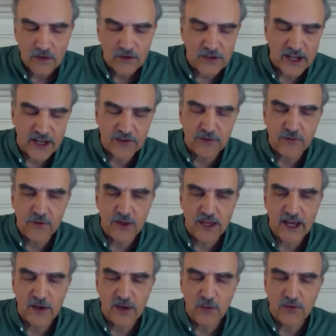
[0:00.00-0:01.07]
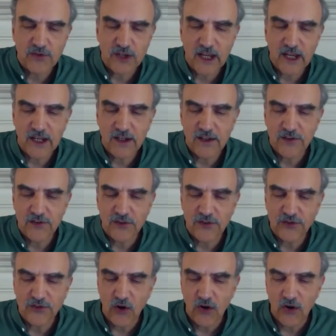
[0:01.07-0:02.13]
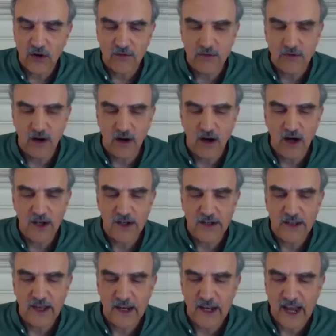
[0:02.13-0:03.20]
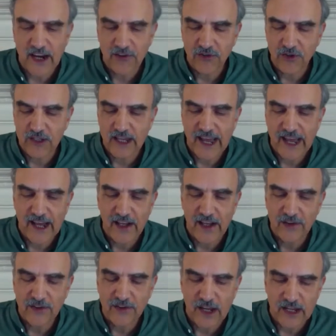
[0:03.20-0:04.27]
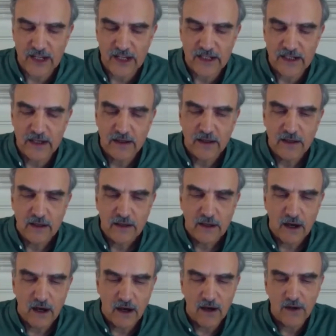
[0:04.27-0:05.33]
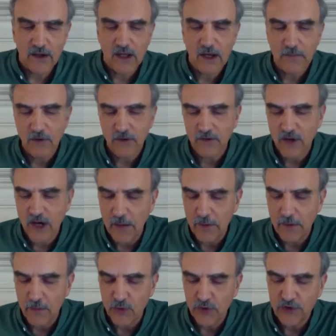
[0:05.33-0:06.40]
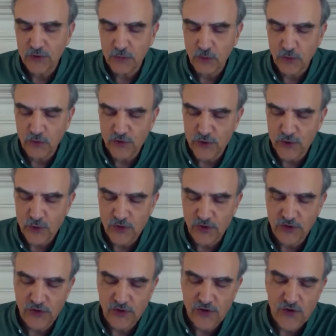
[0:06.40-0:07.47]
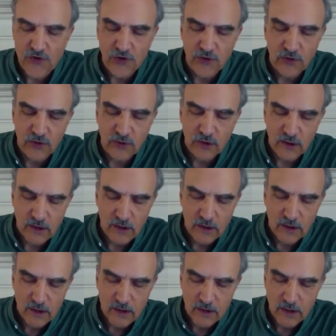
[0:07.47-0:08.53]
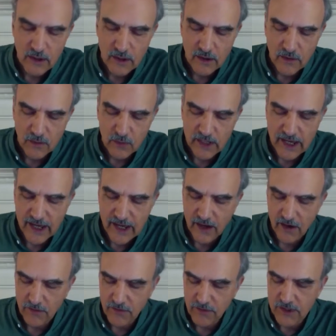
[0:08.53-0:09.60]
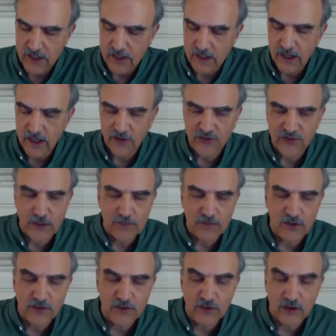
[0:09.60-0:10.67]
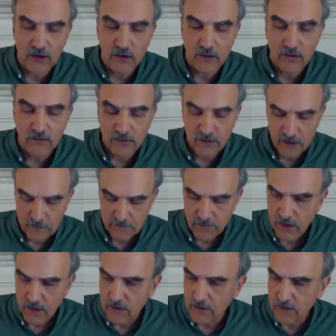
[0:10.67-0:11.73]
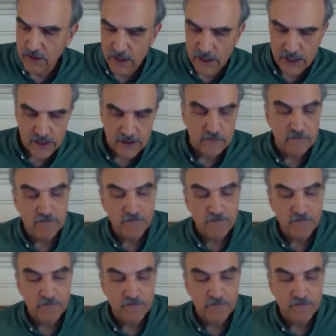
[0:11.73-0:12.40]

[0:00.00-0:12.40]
text for that, which again is the song of God, and that actually has a couple of common principles. Truth is eternal. We have the acceptance of the